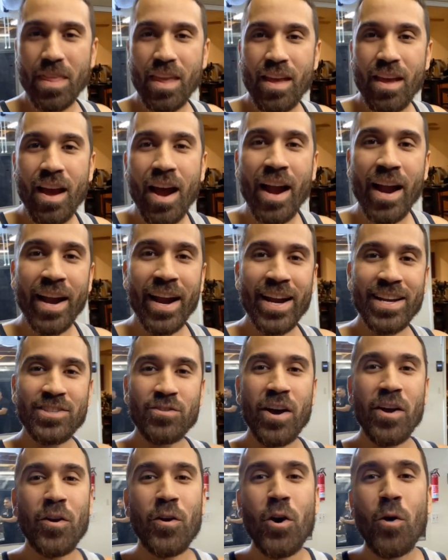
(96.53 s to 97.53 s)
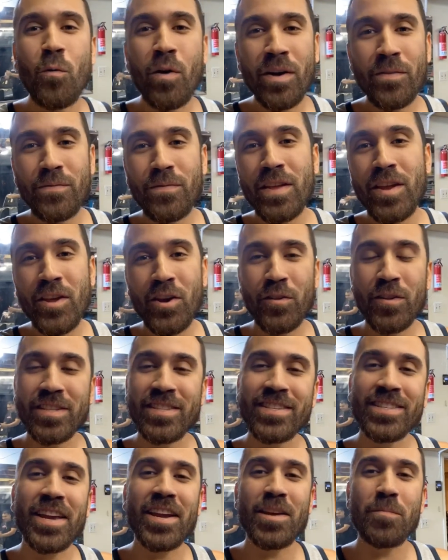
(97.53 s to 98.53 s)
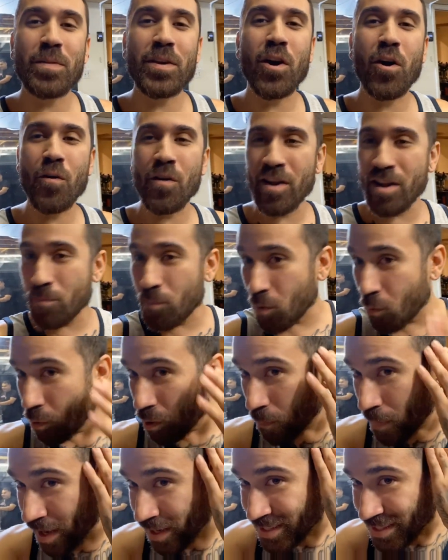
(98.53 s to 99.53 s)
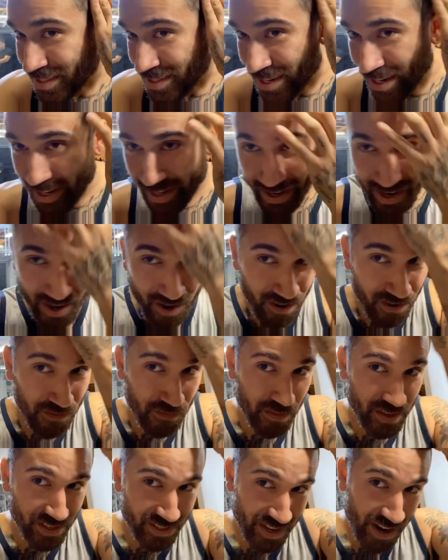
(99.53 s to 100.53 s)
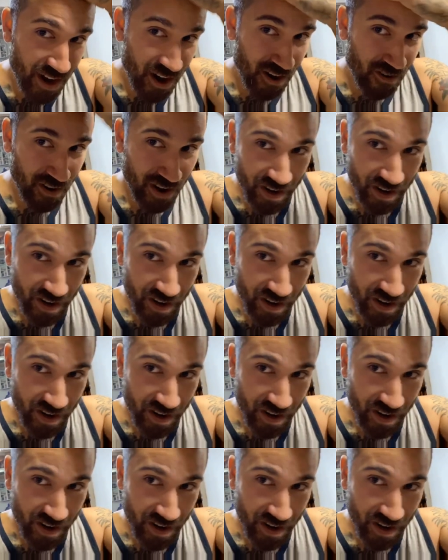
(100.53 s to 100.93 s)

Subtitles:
All right, guys, so I don't know what video this is gonna be going in, but we're about to take care of this hair right